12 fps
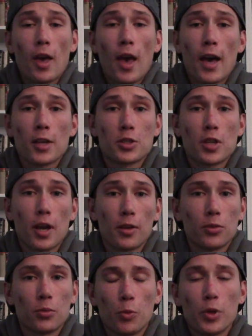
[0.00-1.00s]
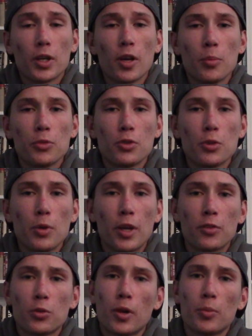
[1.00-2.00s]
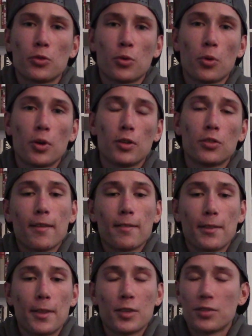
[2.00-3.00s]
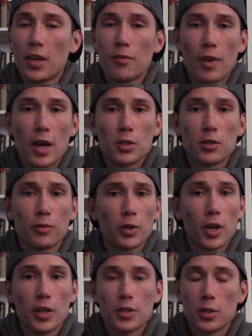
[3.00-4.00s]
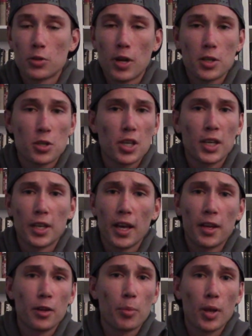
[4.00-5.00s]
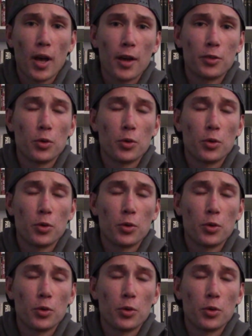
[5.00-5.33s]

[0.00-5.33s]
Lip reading: Hashtags. When it comes to Instagram stories, the same fashion for content strategy, again, it applies.